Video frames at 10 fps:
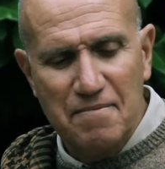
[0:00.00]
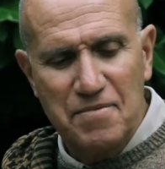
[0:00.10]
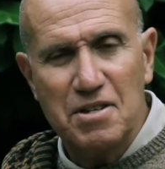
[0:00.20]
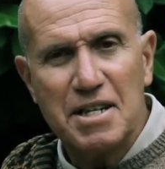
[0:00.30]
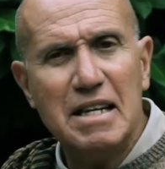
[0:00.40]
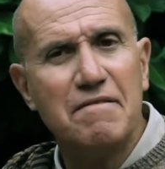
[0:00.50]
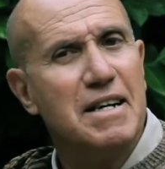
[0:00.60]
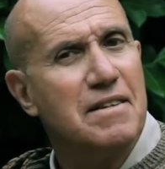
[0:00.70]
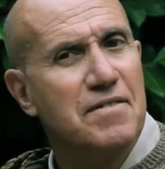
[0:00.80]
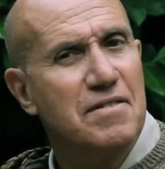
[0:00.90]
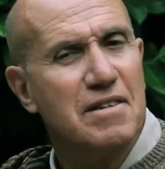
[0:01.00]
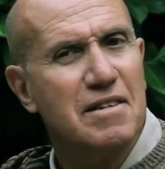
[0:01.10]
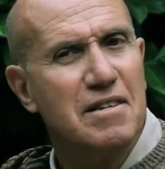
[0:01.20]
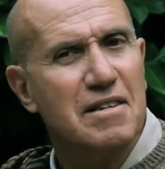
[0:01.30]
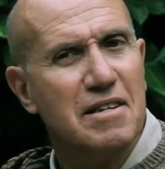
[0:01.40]
the real event
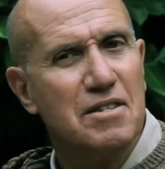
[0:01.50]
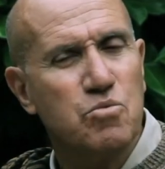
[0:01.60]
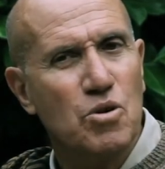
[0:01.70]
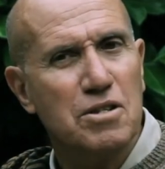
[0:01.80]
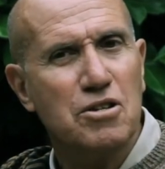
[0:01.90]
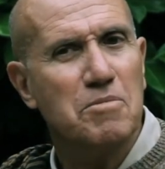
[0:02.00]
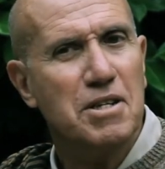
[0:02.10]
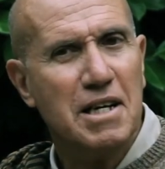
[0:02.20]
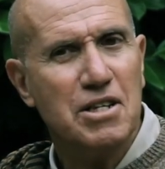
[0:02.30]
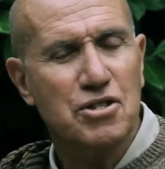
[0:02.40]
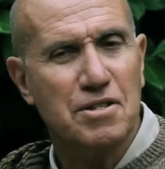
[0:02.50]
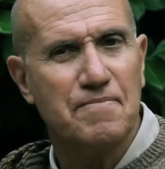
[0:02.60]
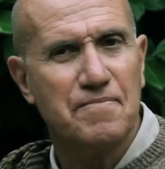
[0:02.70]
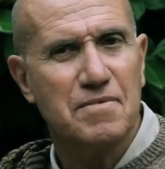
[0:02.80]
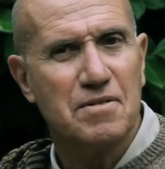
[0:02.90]
is world communication,
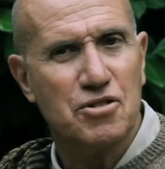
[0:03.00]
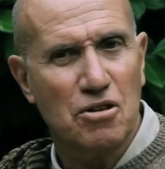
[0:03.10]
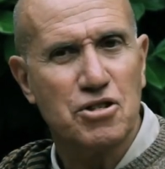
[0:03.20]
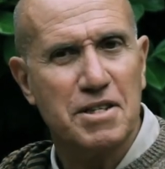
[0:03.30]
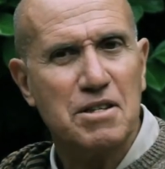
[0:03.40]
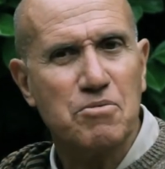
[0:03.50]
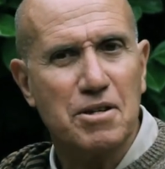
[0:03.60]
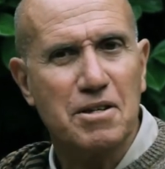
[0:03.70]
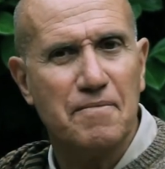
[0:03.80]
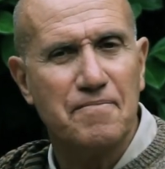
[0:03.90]
the social network.